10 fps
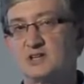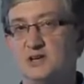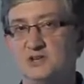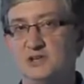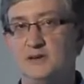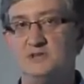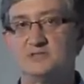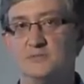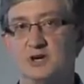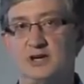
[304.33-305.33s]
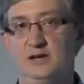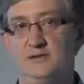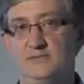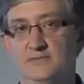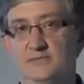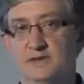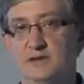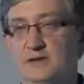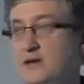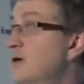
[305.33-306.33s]
called the lemons market.
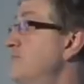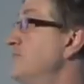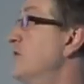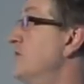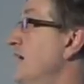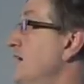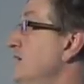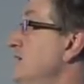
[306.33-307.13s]
Okay,